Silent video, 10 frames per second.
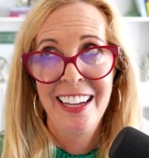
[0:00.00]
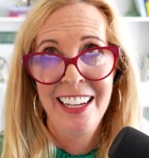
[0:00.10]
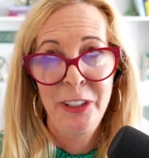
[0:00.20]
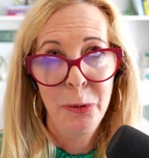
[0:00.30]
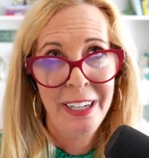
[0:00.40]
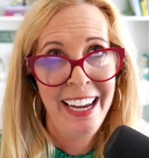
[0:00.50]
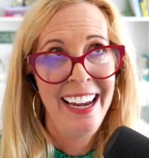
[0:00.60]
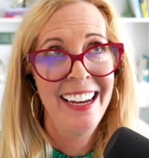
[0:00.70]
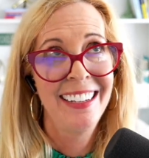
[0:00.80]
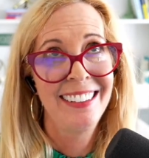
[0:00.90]
you
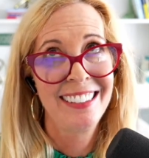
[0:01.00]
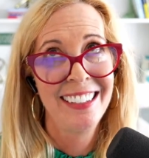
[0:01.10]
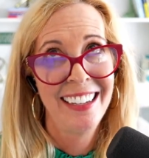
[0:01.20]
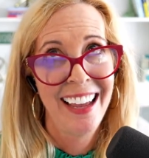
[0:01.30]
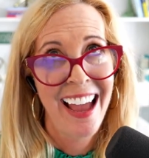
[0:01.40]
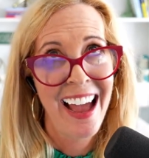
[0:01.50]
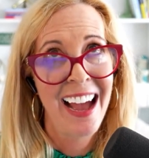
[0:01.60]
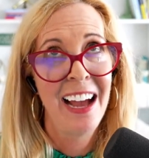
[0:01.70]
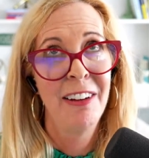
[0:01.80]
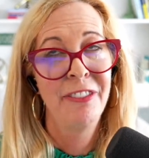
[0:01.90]
can't
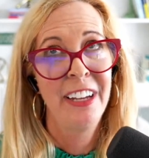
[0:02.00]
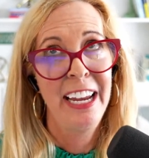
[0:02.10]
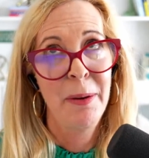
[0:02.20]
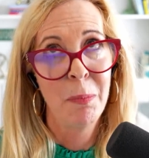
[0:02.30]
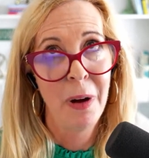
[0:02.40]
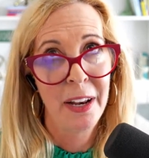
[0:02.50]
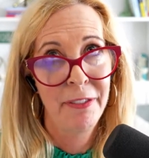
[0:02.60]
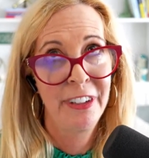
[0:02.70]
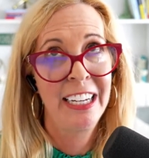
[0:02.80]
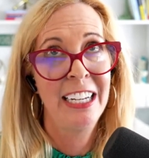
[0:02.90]
have a
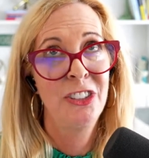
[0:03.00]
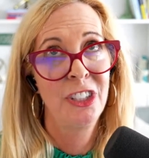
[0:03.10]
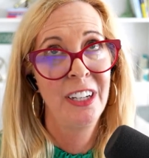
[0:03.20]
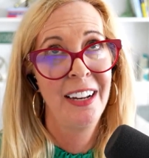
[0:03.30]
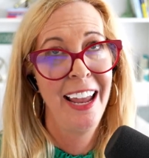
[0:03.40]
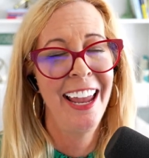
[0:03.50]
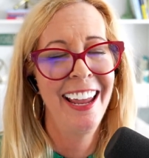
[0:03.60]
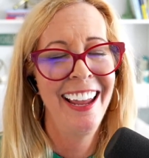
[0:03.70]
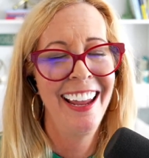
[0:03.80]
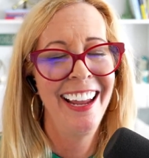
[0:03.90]
modification
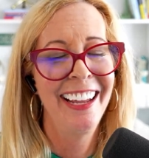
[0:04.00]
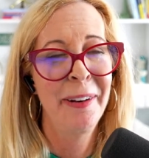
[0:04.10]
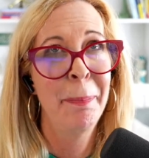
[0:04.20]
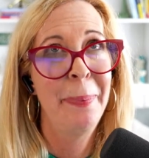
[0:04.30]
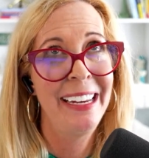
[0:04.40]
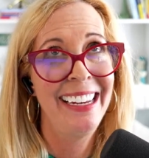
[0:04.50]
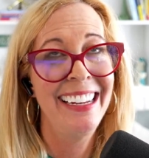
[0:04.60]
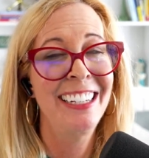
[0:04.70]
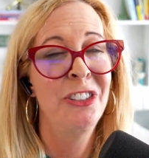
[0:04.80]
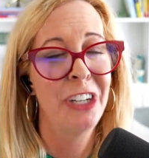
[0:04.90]
and be
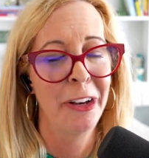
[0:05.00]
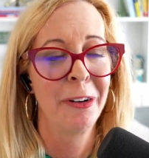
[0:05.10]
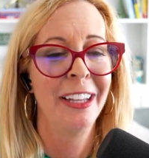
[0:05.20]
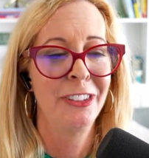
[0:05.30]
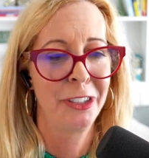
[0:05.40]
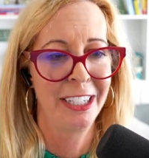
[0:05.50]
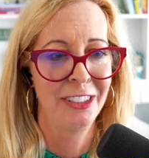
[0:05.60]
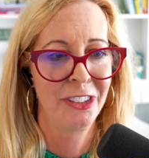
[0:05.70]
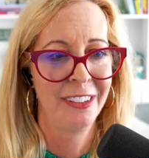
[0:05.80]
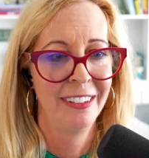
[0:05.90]
in general
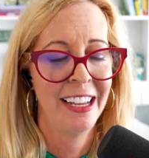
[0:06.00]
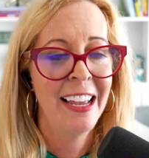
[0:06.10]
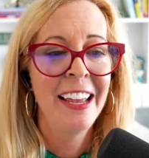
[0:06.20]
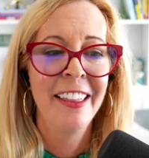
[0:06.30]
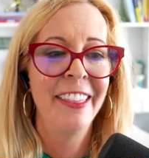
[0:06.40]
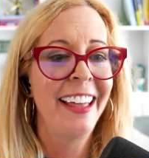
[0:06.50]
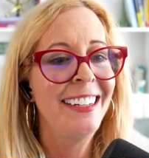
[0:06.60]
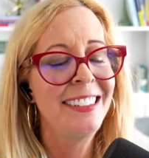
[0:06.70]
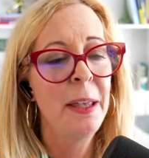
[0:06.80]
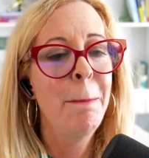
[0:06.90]
education. That
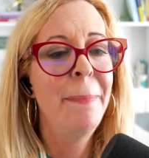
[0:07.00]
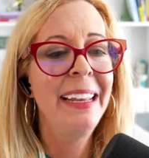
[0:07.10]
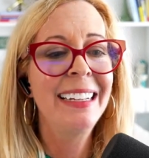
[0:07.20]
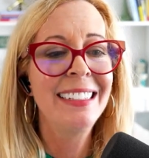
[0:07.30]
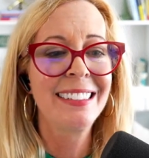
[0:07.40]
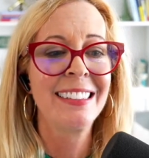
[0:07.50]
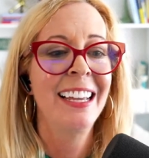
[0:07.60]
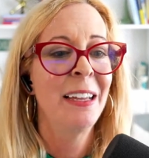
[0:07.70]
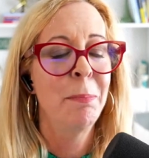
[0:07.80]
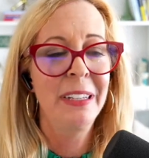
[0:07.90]
is the biggest
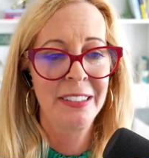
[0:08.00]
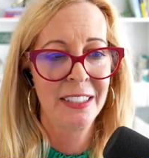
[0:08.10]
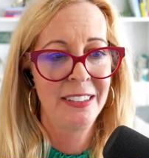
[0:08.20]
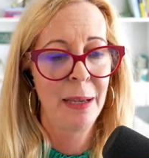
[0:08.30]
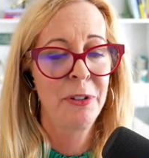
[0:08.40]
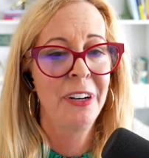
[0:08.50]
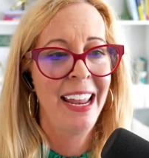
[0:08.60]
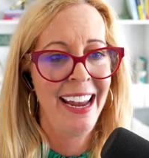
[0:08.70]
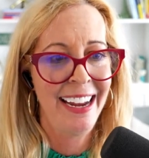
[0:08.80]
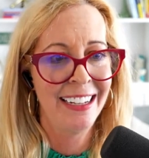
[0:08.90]
misconception,
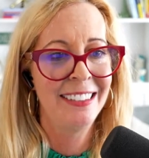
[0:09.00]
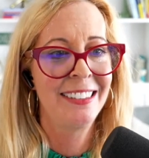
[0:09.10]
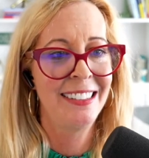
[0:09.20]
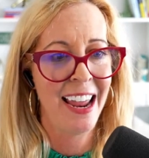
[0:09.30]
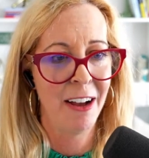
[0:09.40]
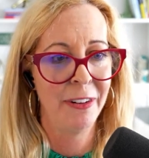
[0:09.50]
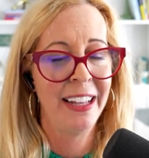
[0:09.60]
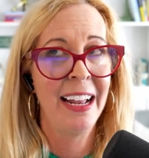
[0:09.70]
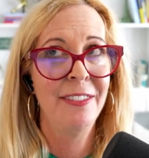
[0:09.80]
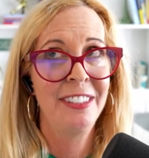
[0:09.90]
hands down.
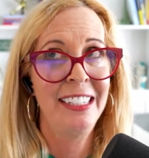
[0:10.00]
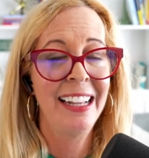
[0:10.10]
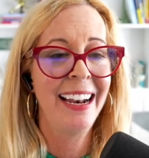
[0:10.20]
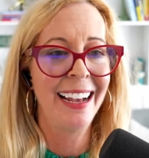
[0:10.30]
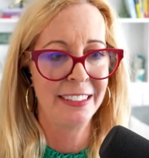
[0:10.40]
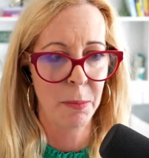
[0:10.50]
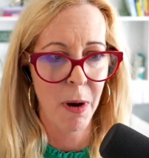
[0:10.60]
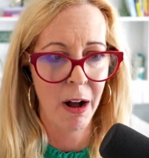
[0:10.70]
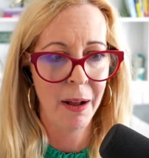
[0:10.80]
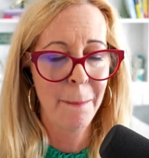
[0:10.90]
And I've seen it as a
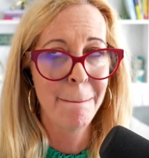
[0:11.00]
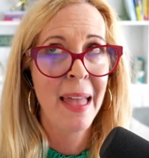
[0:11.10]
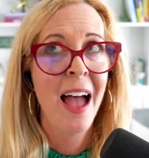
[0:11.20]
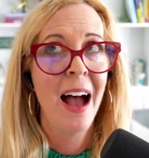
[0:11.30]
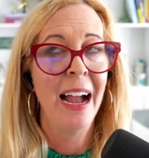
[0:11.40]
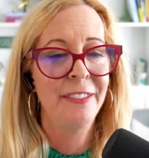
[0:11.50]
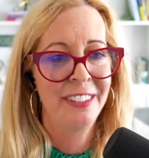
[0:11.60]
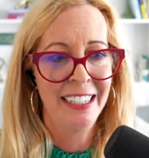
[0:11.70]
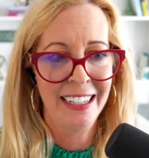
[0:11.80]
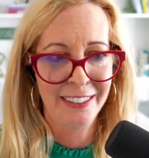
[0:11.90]
mom, I've
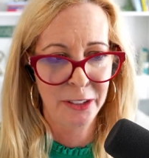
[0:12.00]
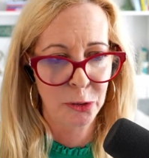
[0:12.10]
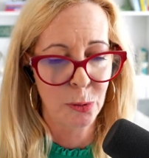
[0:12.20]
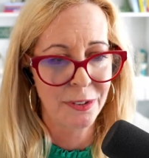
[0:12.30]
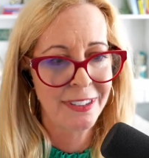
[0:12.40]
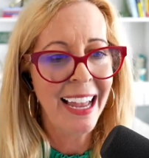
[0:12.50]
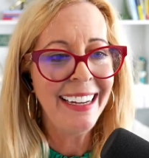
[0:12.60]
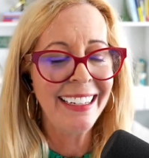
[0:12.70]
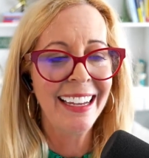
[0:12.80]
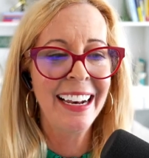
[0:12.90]
seen it as a school
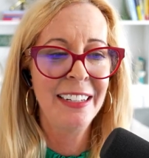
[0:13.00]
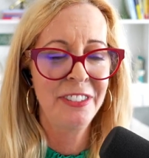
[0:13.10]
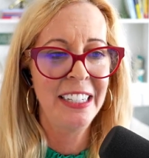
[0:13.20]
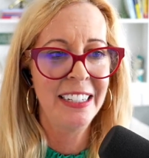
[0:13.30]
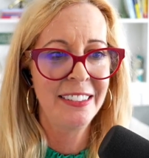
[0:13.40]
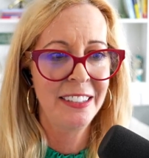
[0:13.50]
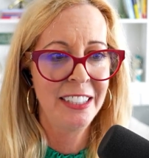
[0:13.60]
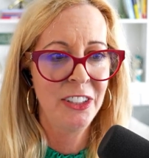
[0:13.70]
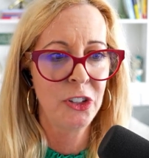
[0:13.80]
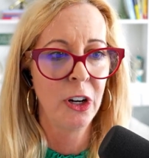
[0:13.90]
psych, and I've seen it as a
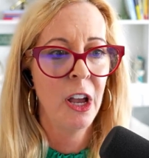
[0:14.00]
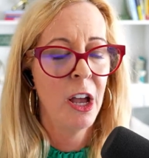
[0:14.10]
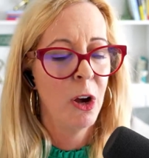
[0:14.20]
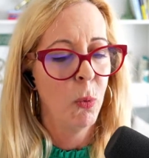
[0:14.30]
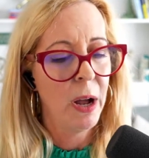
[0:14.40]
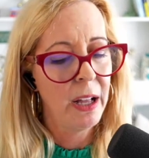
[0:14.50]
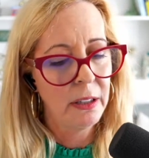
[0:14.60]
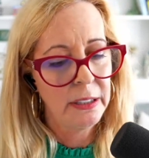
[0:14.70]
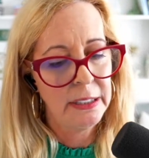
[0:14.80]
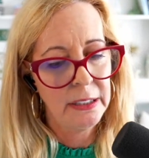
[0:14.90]
teacher.
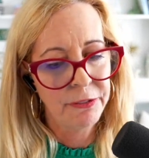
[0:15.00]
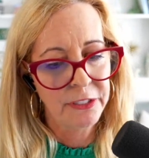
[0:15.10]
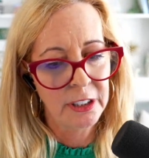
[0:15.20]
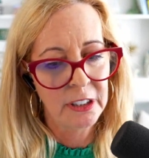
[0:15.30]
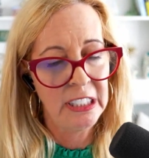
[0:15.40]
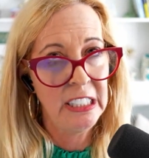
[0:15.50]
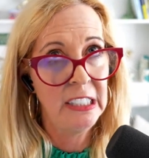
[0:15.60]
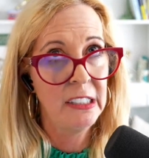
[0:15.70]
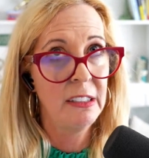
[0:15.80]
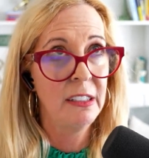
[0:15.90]
Well, if they're
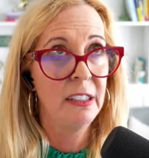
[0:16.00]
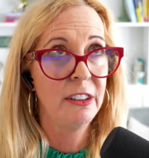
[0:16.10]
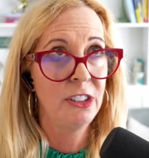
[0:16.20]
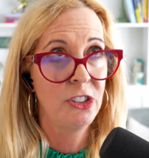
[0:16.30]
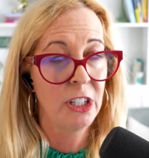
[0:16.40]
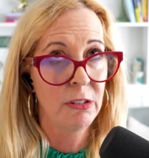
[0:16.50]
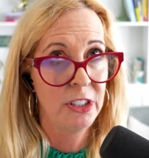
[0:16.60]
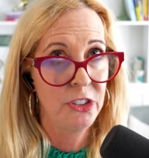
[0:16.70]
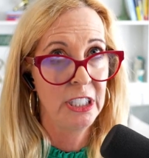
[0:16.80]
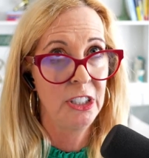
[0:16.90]
in the general
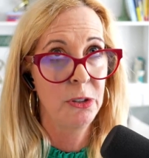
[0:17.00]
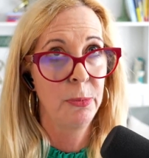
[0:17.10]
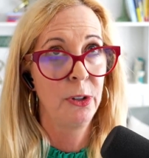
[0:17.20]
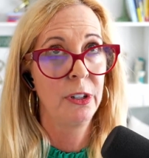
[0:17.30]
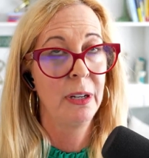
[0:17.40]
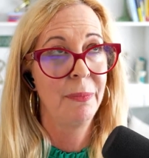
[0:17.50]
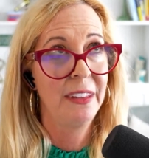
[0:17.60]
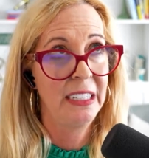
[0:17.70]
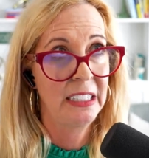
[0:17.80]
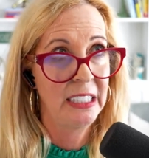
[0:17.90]
education program,
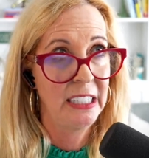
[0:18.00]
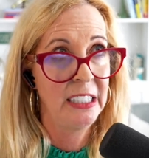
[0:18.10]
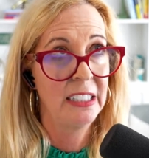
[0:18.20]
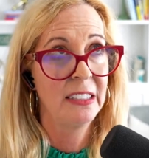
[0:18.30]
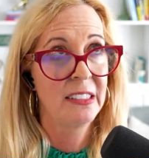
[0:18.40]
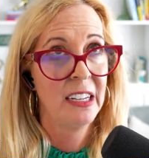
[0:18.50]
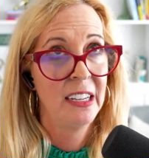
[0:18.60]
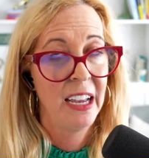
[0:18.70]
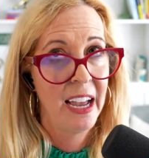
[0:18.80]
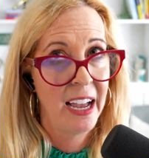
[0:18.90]
they can't
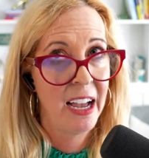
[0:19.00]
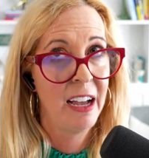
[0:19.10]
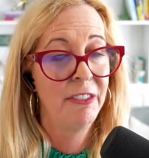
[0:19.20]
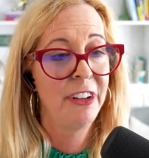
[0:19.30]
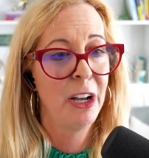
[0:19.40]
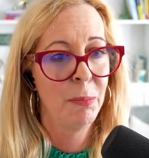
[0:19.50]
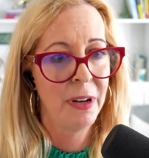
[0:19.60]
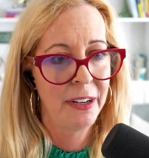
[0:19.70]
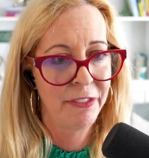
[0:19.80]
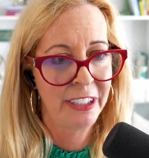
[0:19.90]
have a
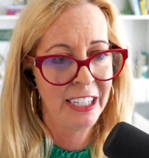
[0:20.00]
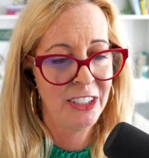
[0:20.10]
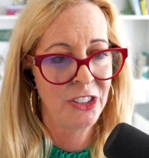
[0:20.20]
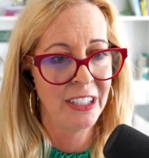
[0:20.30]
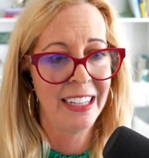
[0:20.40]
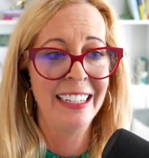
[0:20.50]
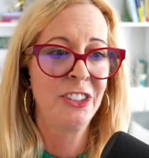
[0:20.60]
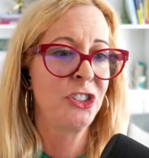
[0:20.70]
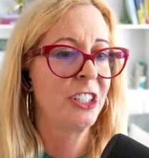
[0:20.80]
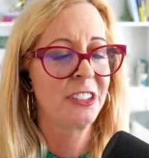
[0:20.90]
modification. And
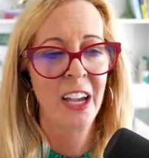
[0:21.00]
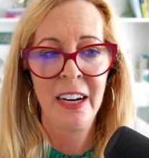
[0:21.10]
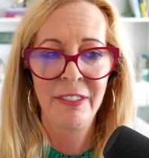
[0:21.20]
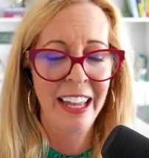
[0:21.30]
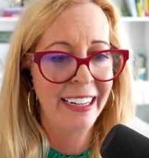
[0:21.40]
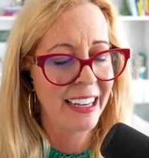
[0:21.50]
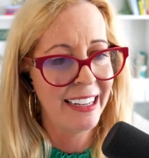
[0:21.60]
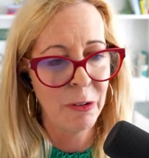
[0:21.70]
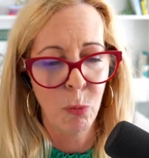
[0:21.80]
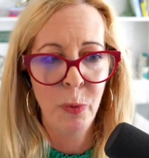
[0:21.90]
it's just kind of like,
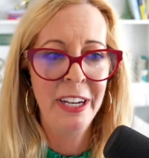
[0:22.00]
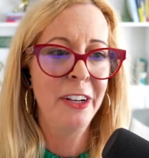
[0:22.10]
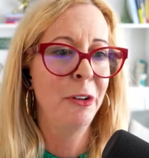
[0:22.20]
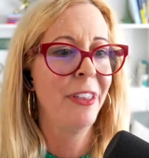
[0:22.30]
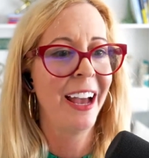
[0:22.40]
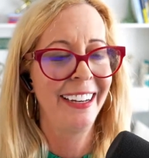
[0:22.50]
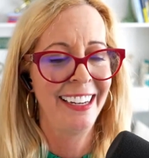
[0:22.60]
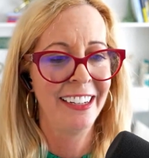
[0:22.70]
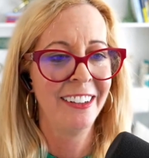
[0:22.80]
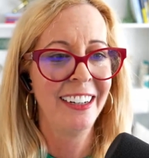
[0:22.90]
we do that
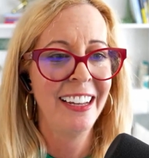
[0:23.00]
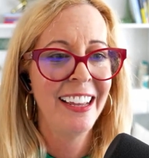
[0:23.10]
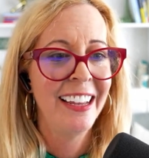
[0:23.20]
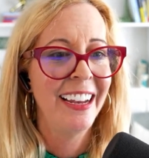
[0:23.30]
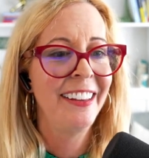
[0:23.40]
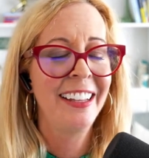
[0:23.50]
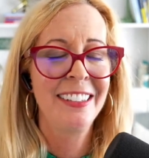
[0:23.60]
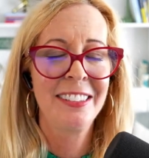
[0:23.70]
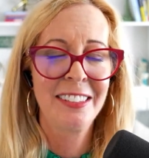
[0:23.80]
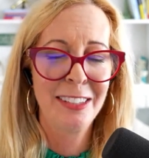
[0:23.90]
here. And that
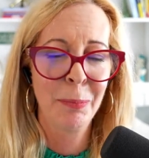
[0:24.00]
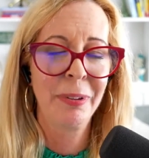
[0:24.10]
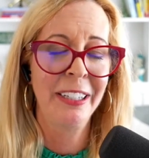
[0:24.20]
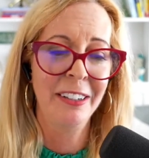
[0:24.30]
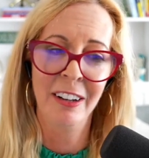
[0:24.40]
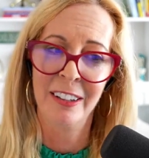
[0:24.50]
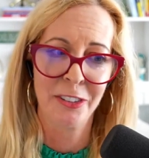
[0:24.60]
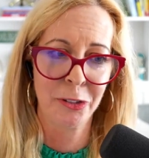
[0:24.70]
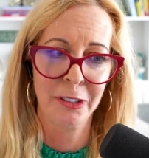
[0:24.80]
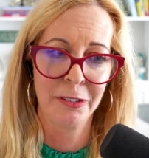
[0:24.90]
is simply not
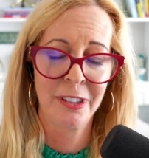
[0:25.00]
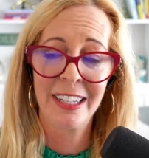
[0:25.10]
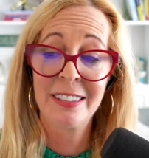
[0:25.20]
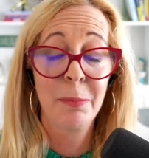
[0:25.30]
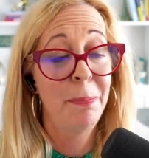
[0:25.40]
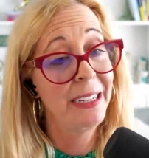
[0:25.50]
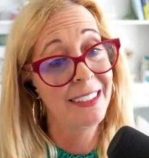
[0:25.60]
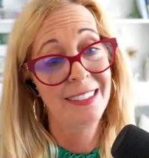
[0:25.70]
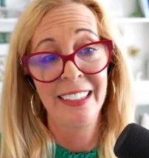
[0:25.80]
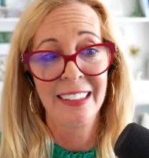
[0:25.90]
true. So that's the
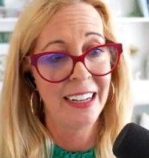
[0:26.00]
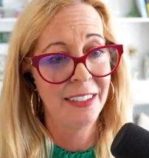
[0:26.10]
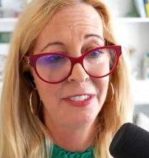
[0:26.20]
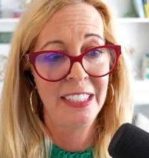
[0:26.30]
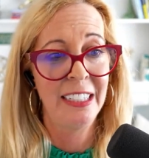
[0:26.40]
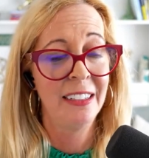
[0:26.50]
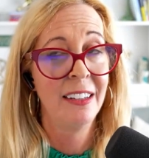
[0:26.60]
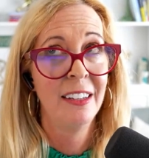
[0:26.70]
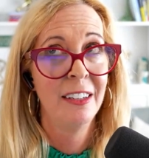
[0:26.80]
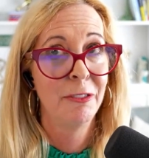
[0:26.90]
biggest thing that I've seen
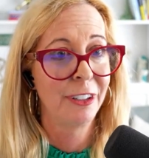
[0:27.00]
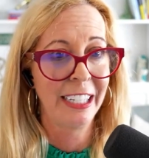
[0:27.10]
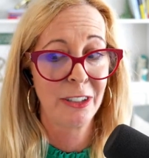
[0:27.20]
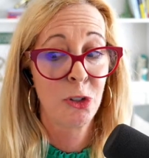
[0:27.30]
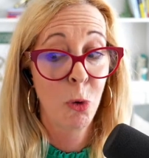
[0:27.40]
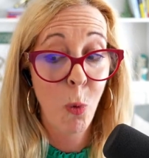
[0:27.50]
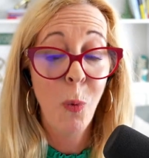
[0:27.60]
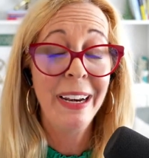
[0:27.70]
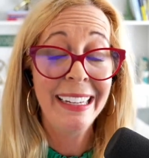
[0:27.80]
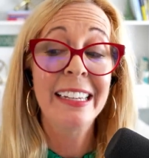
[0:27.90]
for like
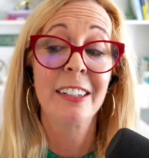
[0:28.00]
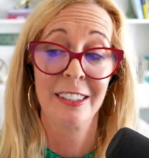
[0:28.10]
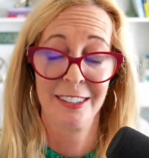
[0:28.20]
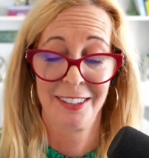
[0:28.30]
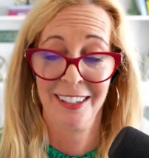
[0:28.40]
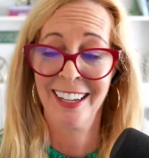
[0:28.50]
20 years.